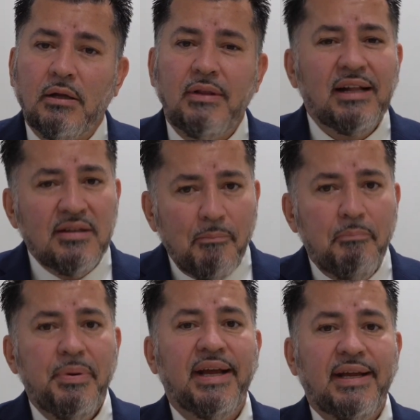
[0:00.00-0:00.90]
That's a
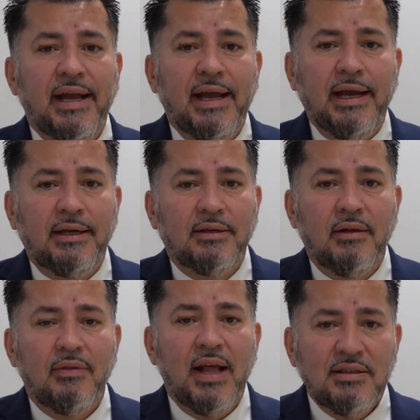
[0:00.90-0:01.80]
big gain.
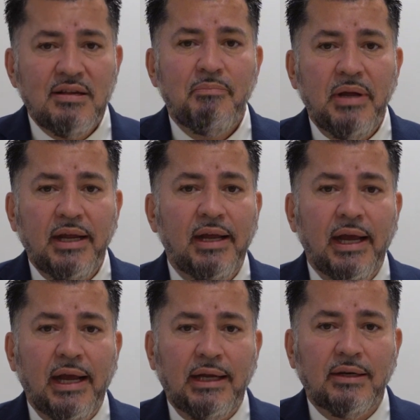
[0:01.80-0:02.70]
That's a big
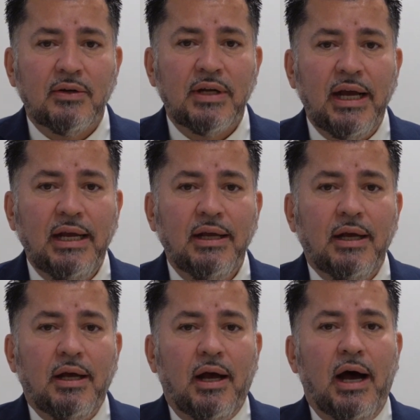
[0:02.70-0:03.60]
gain, okay?
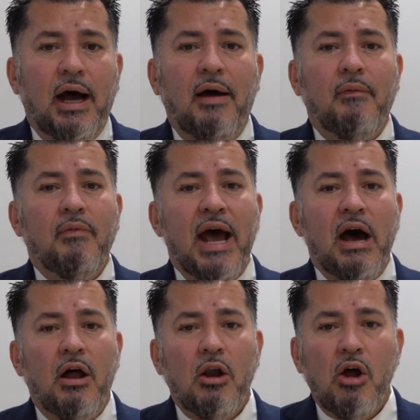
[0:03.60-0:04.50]

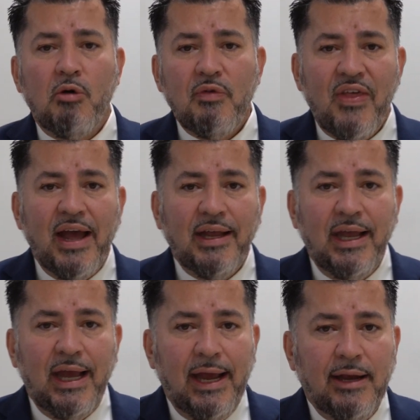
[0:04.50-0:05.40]
Now, along with that
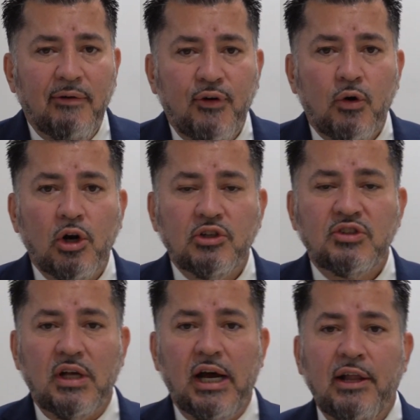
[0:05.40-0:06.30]
gain, of
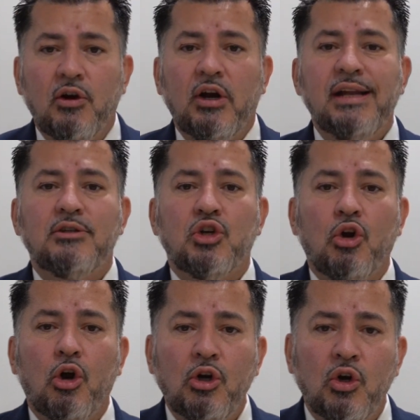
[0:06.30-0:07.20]
course, other
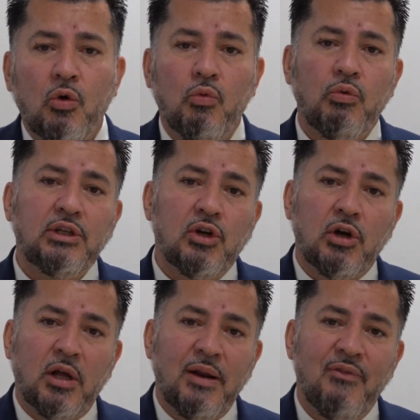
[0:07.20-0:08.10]
internal return
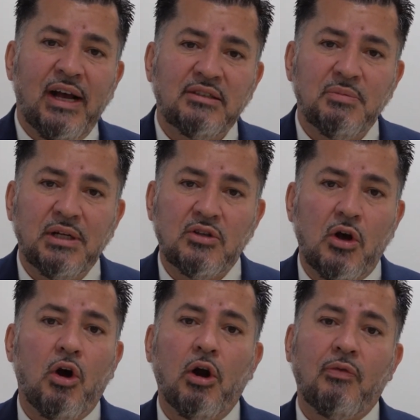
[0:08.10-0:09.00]
on investments
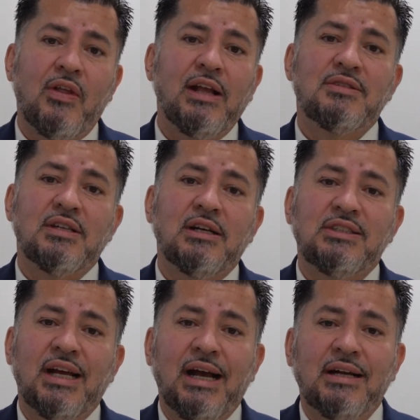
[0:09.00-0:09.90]
are things
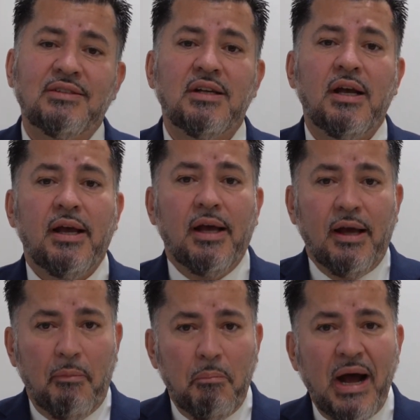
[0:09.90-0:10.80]
such as
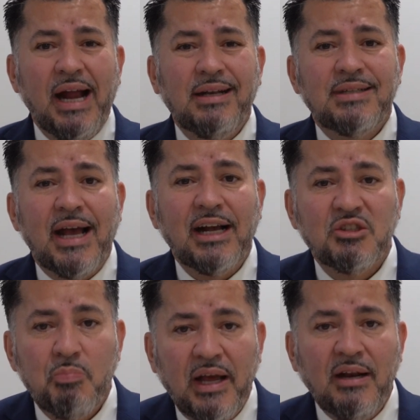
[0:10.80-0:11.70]
my
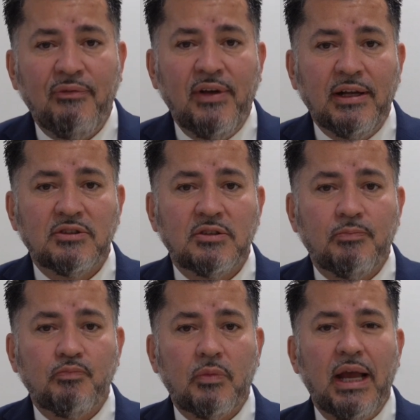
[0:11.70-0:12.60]
tax benefits.
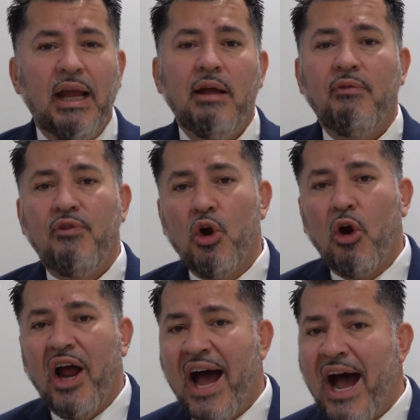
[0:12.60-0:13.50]
Okay, if
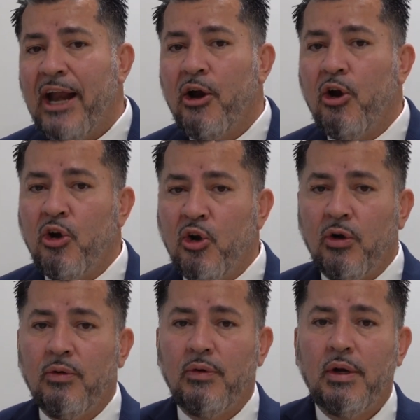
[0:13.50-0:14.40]
you're a high earner,